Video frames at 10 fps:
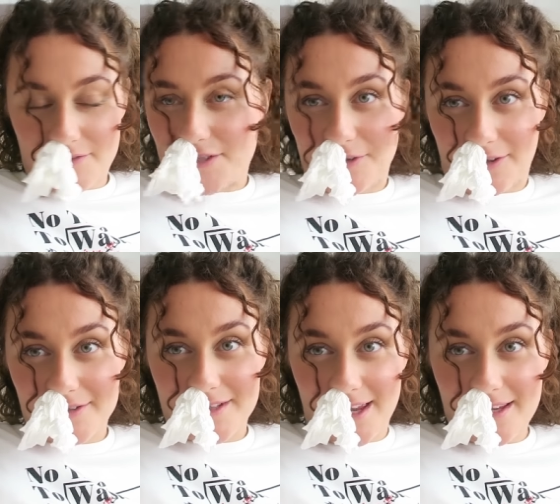I've still got
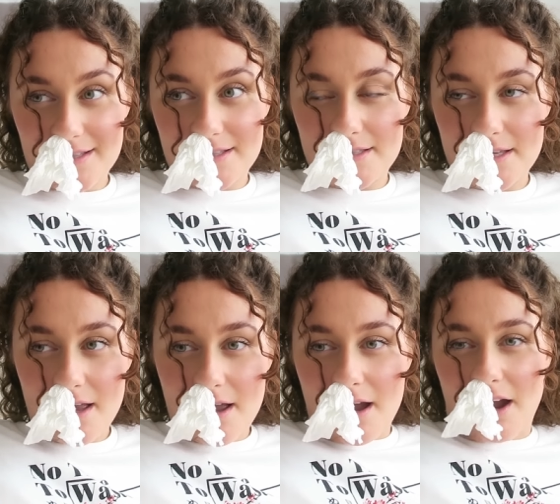those lists.
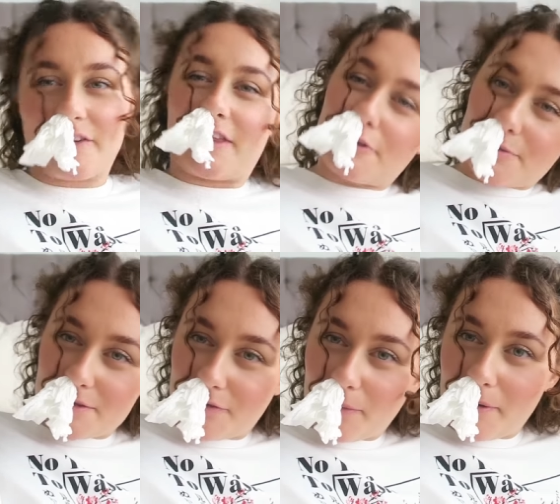I think those
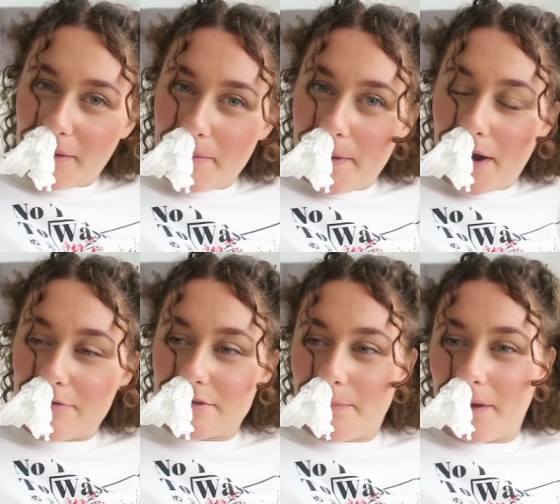ones are from when I'm a bit
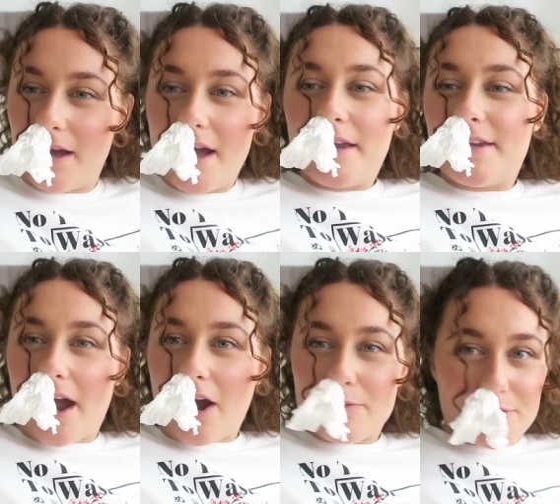older, but
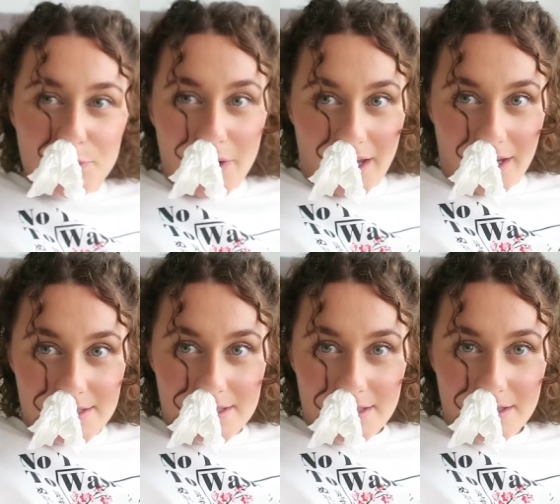yeah, I was
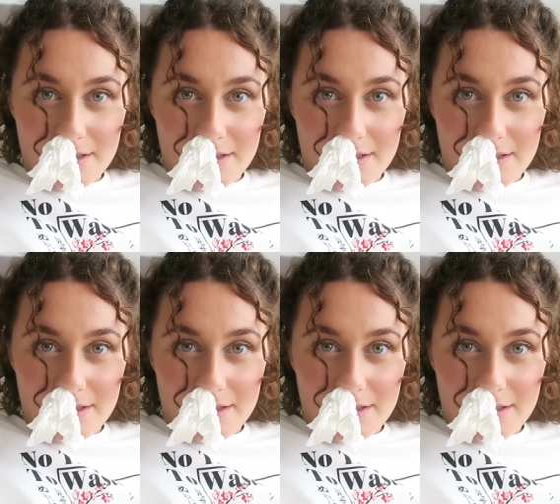weird.